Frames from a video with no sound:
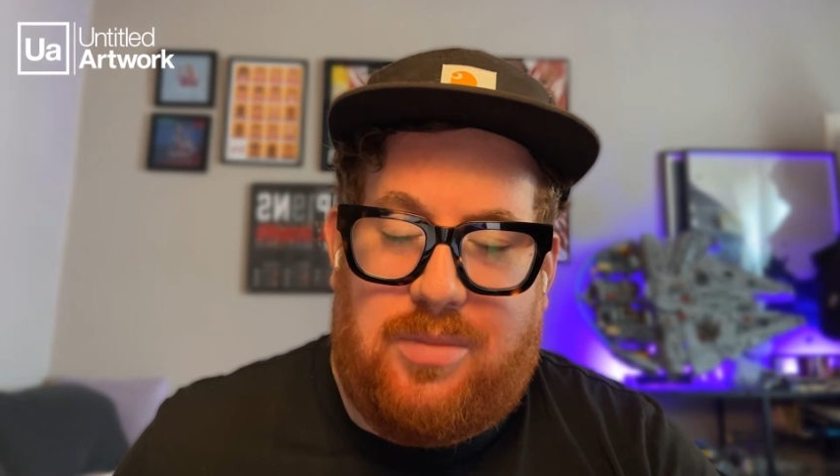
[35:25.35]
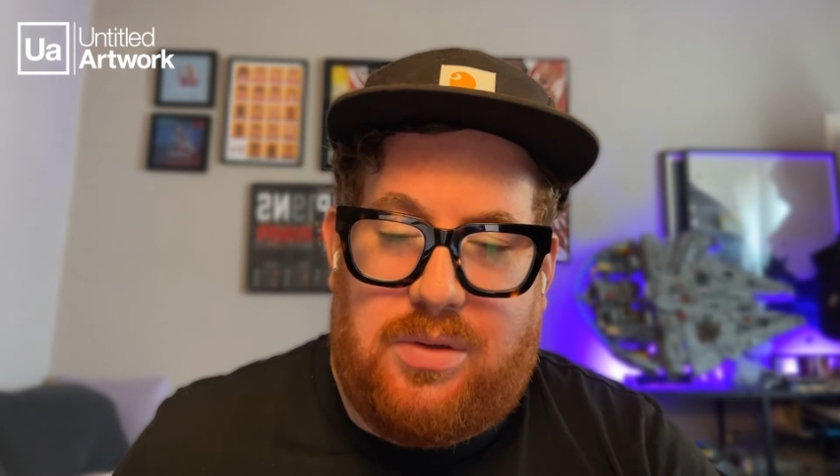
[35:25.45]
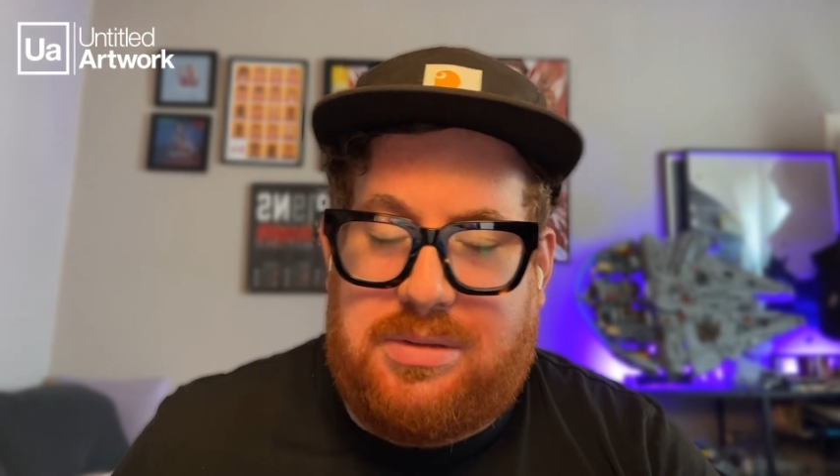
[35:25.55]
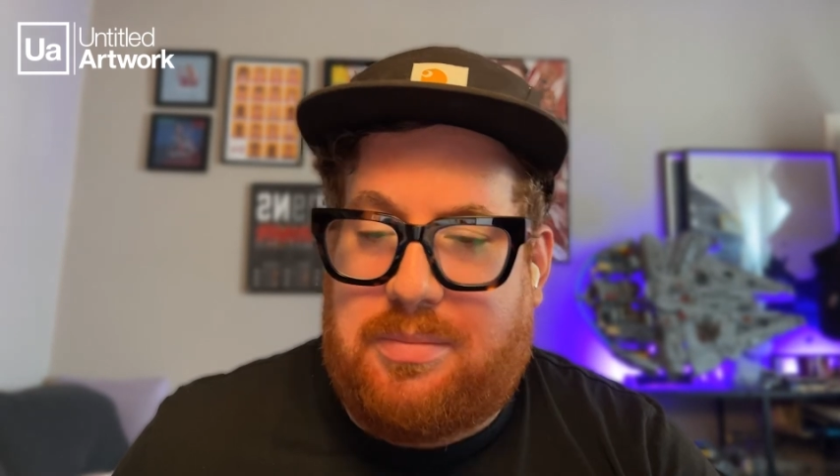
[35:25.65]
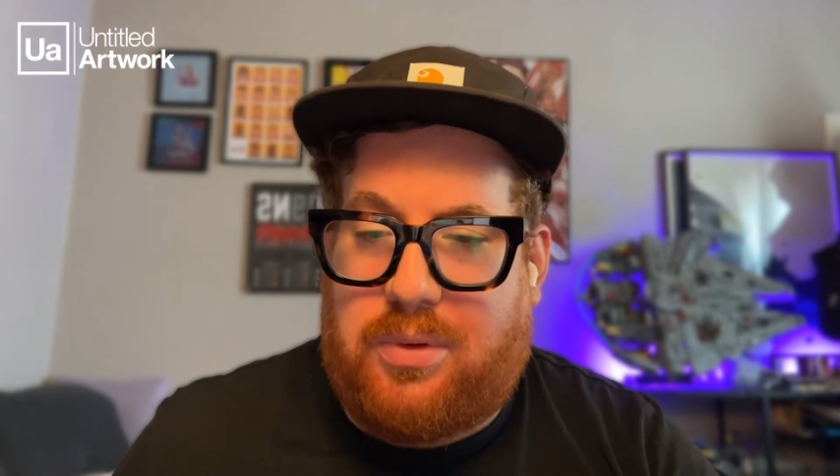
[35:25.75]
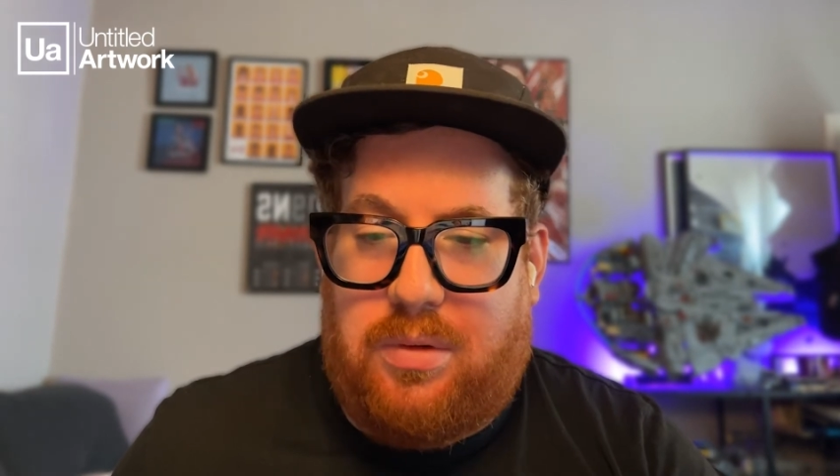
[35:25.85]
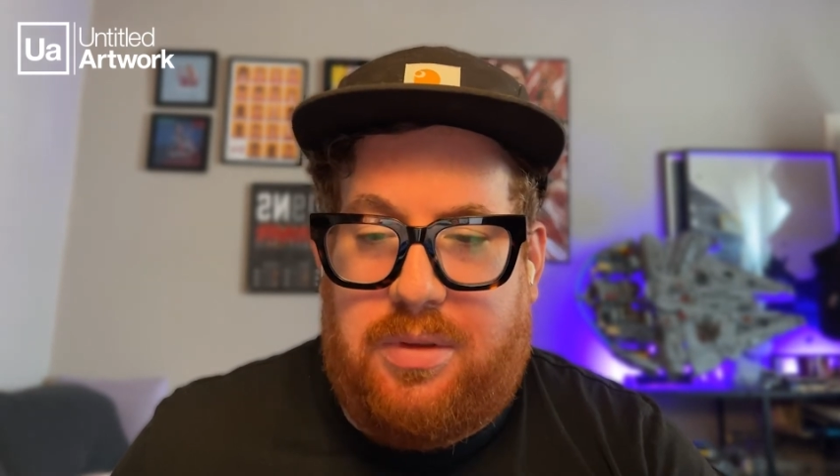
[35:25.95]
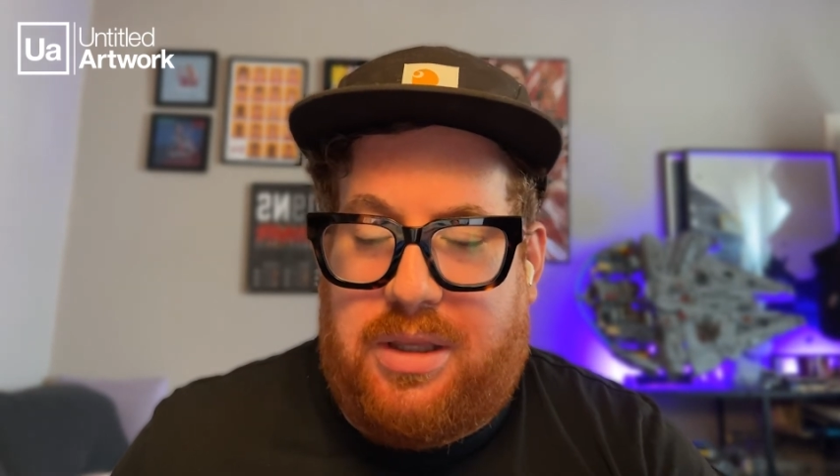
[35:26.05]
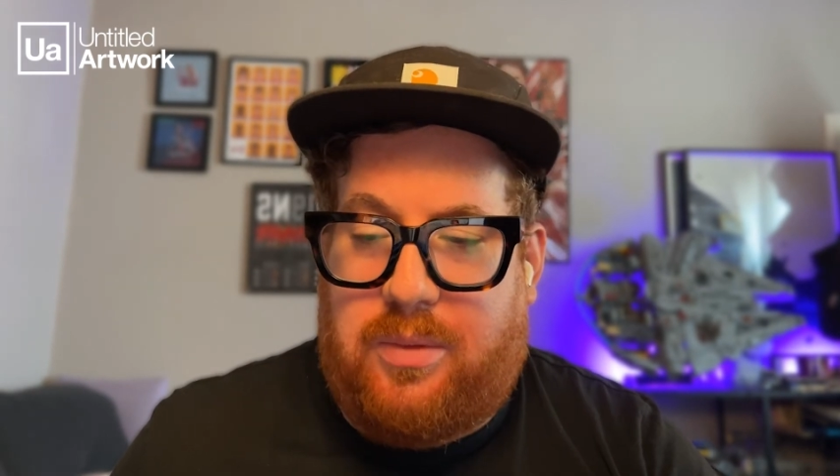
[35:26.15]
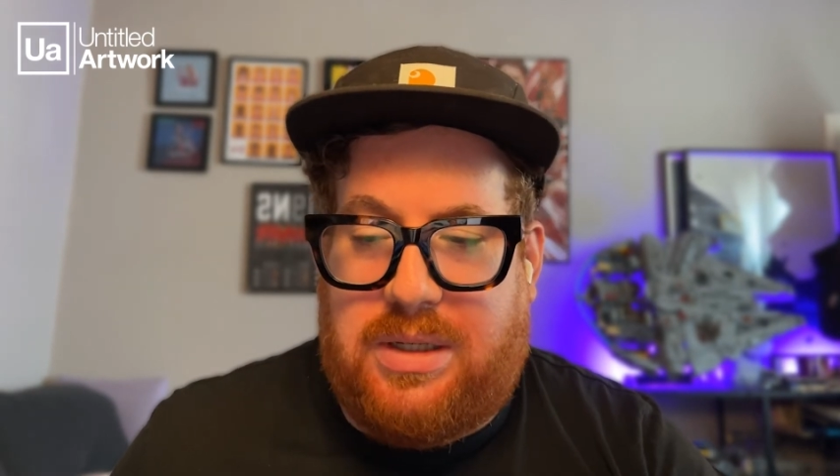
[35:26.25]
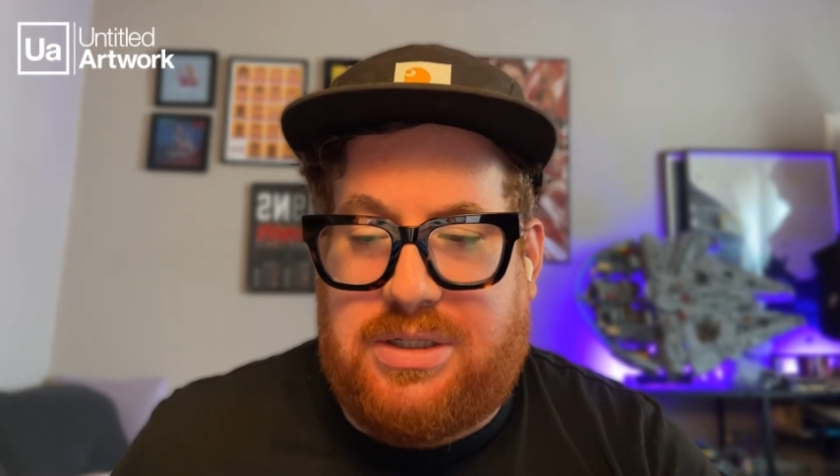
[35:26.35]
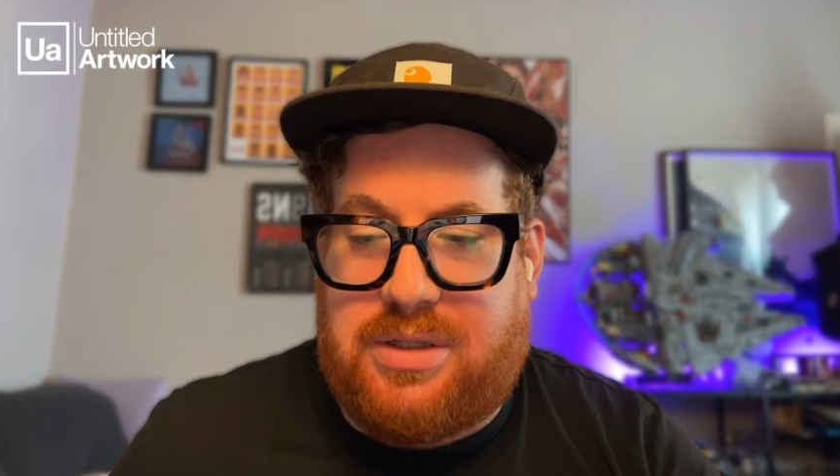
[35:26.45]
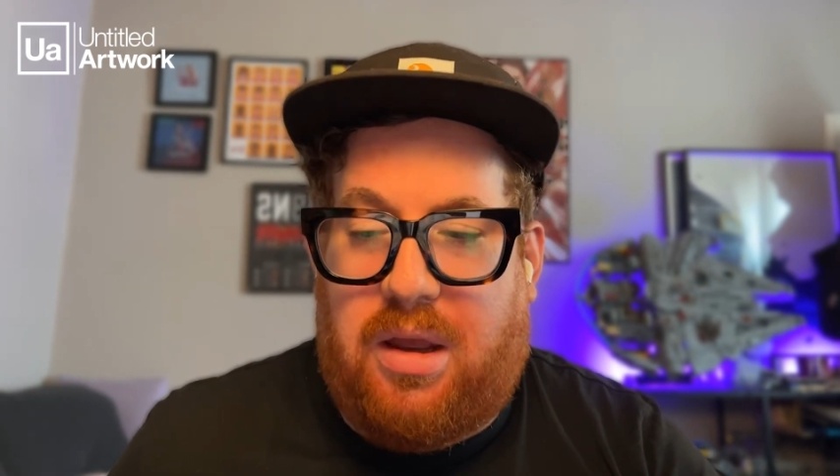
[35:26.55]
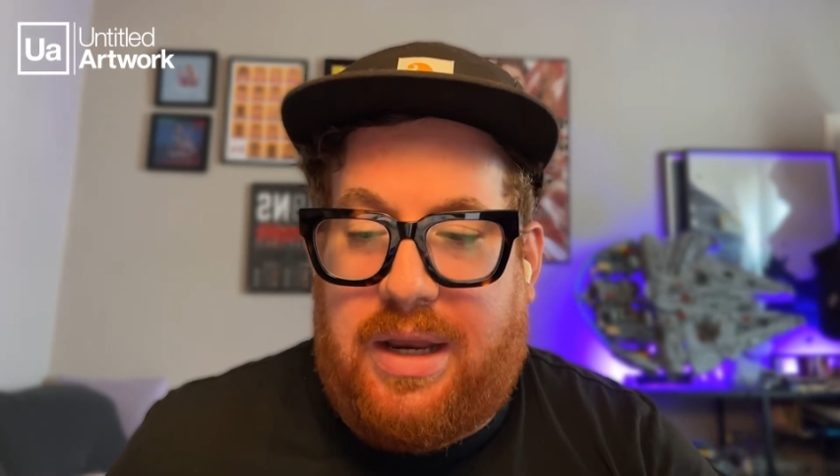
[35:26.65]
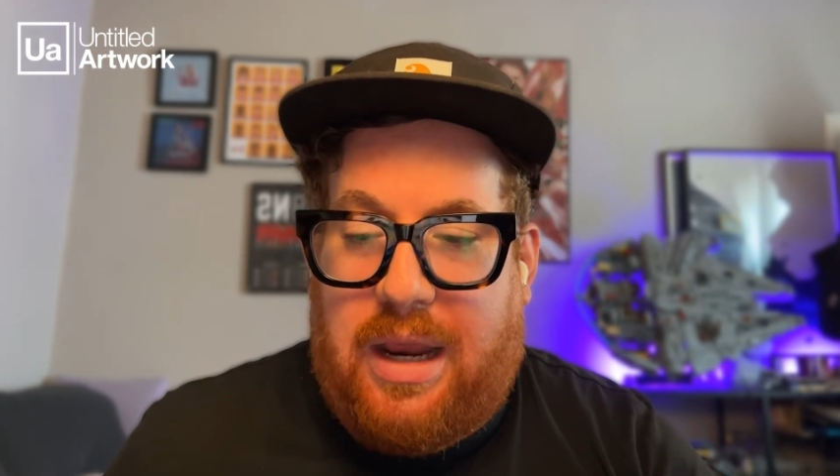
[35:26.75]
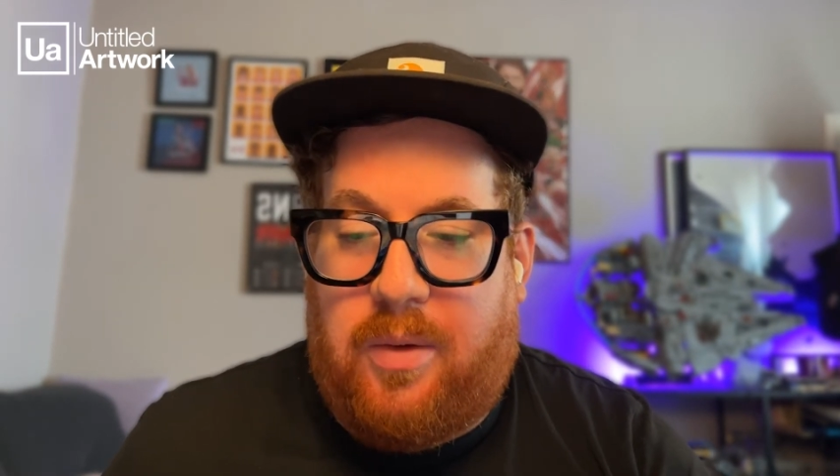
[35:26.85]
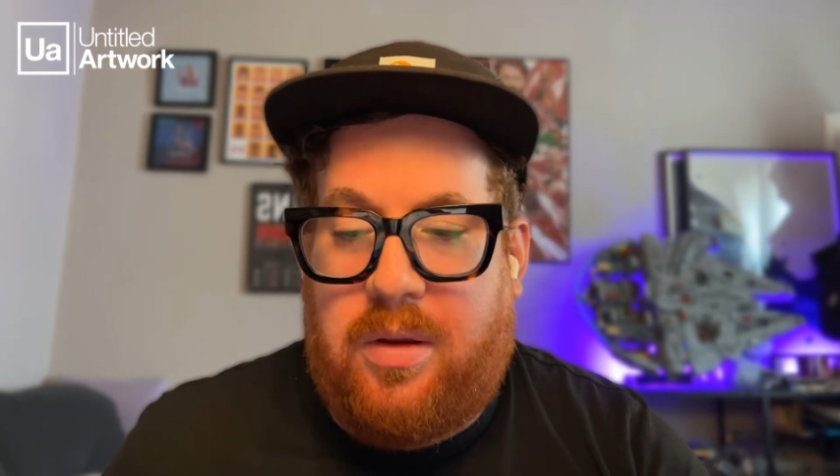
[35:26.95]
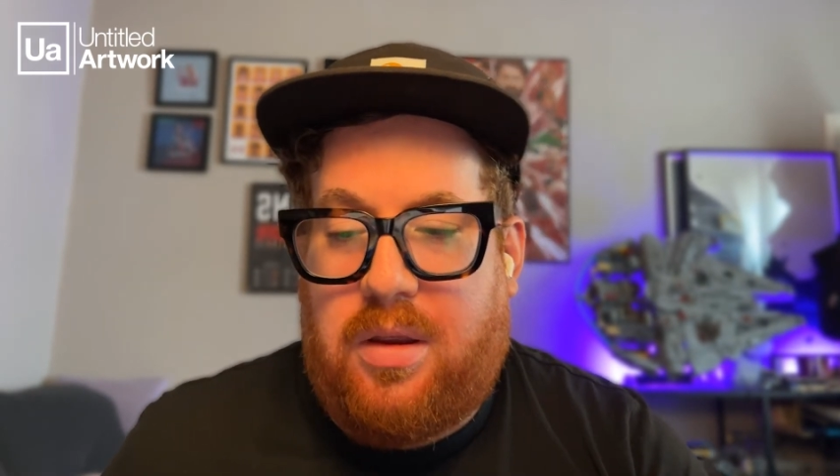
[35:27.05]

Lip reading: most important thing when you're starting out.